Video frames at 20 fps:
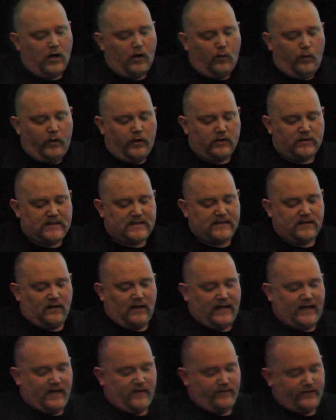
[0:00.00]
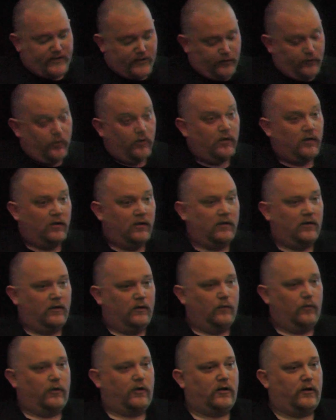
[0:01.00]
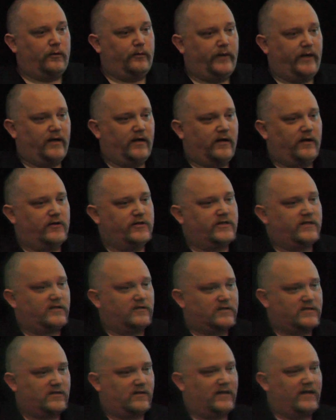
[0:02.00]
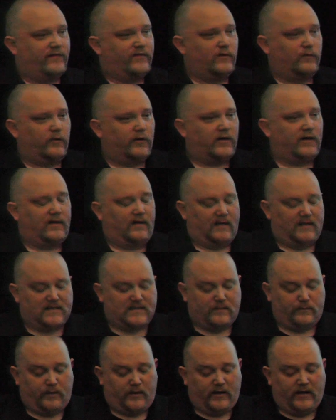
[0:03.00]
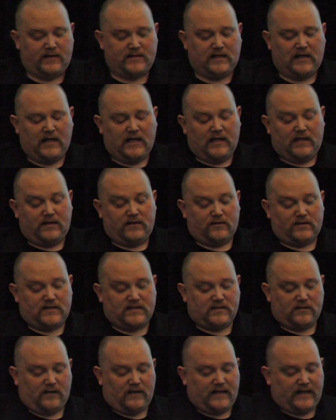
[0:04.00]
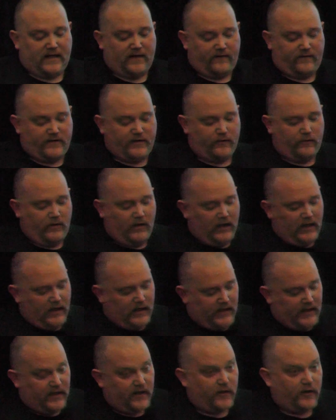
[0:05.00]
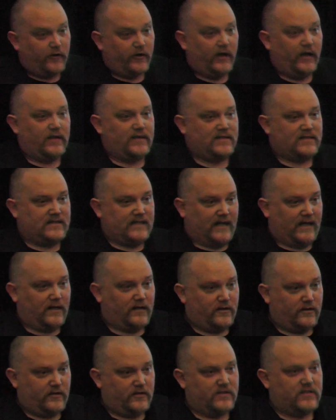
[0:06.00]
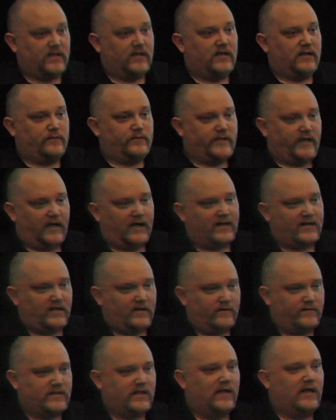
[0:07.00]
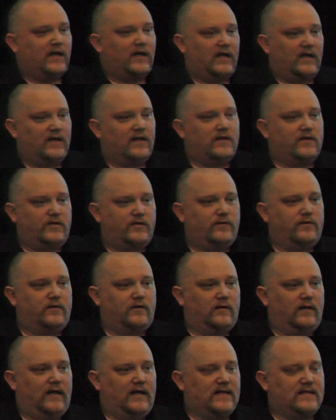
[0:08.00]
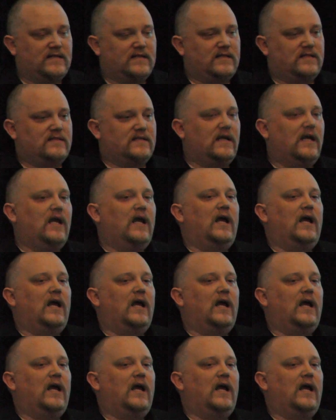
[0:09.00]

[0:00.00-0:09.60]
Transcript: will still have to work on pedagogy. They'll still have to work on lesson plans. They'll still have to integrate standards and objectives into their lessons.